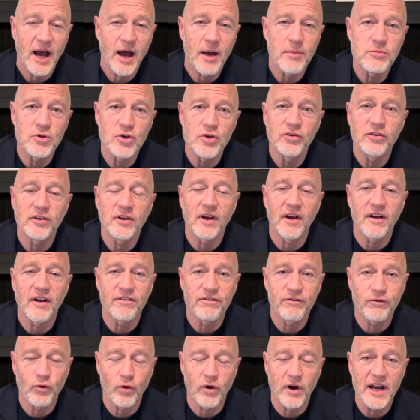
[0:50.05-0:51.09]
I'm using a
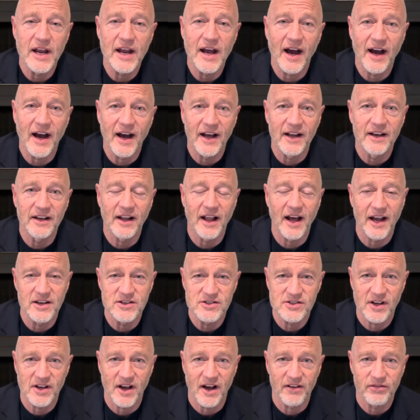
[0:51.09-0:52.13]
free online
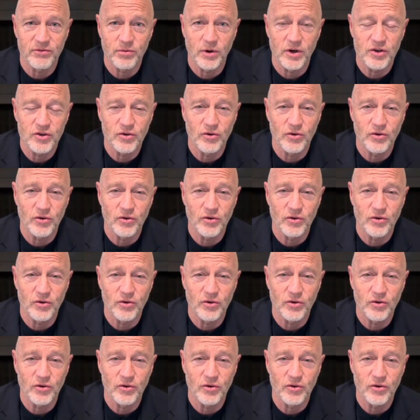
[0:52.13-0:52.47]
software